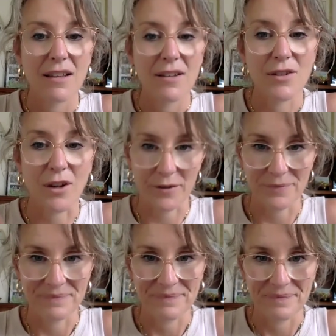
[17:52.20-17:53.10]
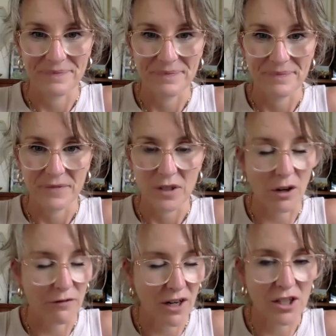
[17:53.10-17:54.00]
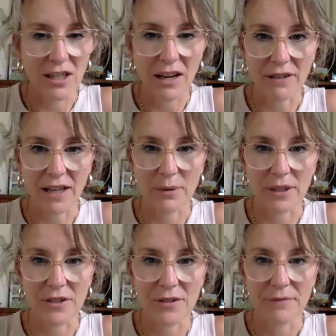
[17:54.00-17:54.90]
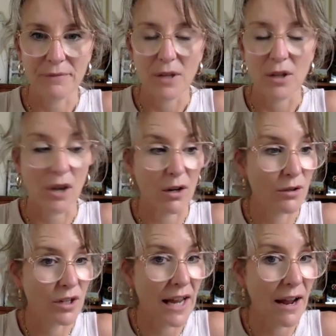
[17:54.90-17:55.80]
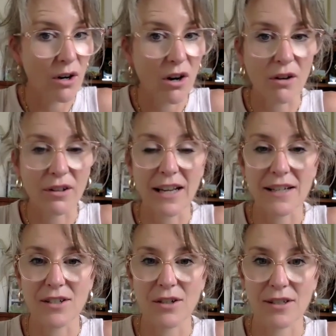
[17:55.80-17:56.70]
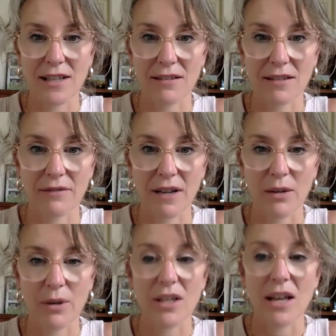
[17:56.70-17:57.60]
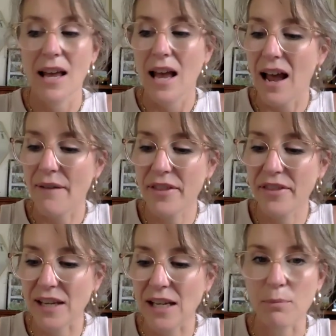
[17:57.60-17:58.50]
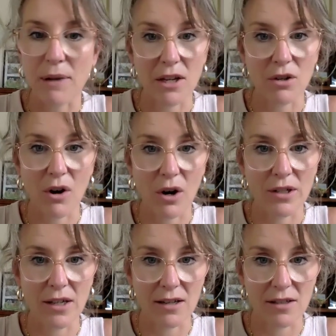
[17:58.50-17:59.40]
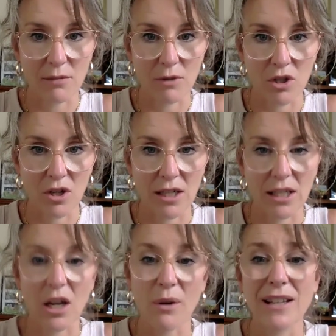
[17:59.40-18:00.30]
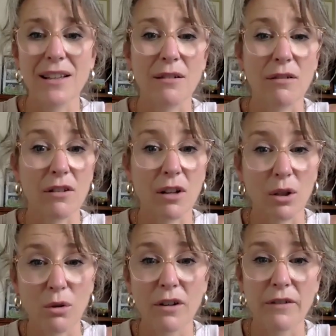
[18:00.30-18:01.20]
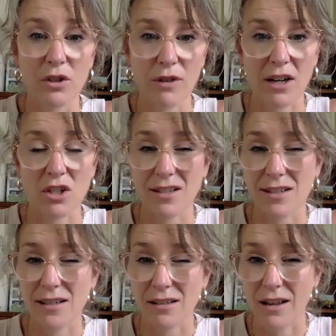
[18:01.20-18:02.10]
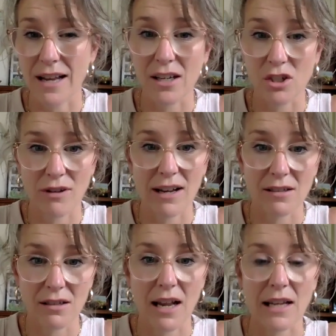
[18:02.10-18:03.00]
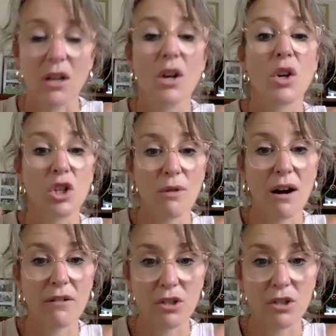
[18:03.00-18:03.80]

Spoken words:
So go find your love language. Go look at how it correlates to your sales love language. Have a think about your own customer journey, knowing that the law of attraction says like attracts like. You are